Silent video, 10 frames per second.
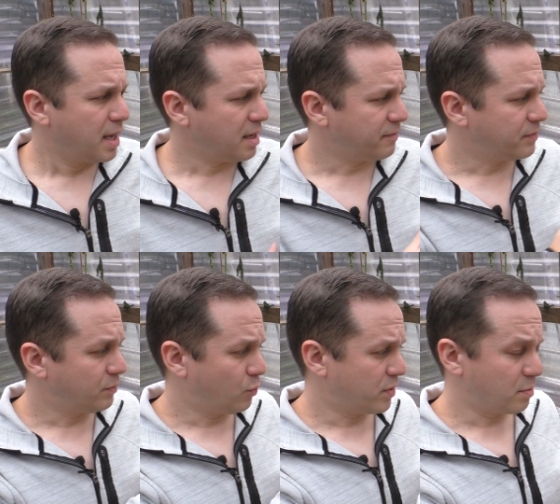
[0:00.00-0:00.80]

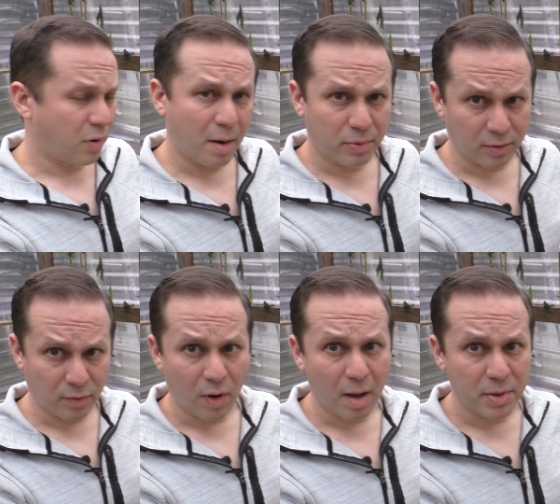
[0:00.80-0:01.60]
If with the proper
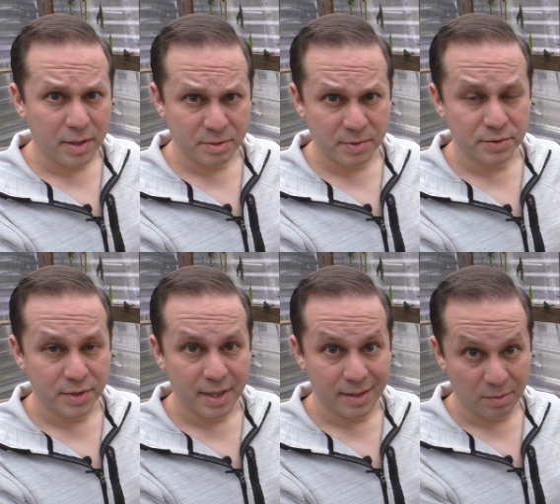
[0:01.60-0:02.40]
crop
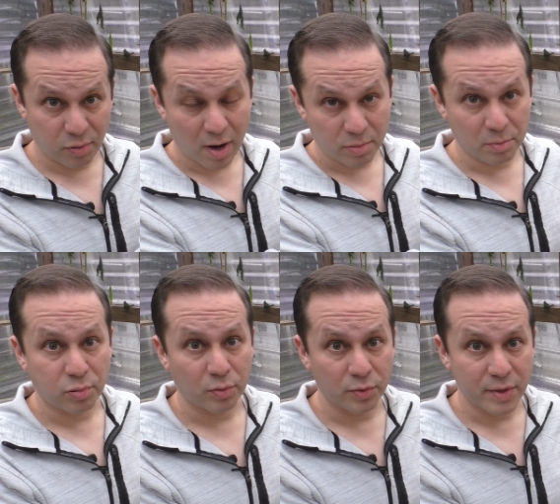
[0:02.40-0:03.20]
husbandry and the proper
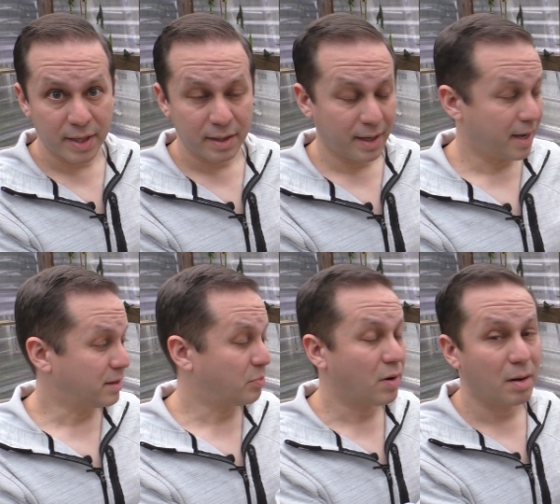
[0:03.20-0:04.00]
pruning
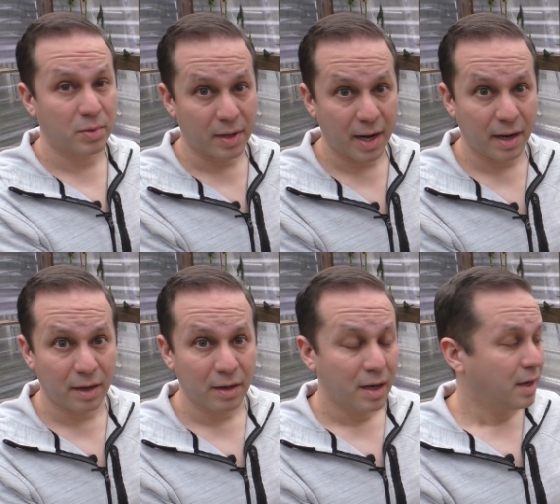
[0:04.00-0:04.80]
and the proper
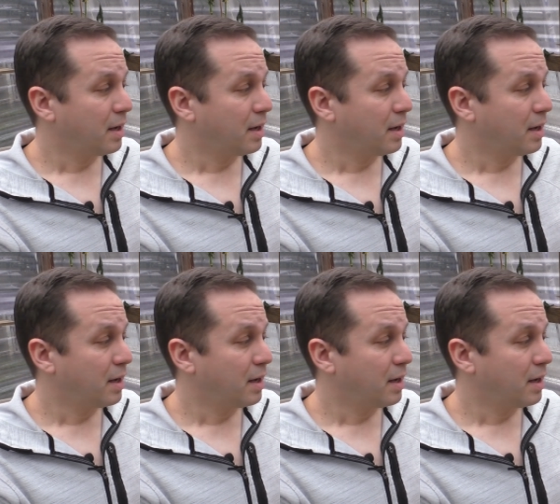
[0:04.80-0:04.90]
care,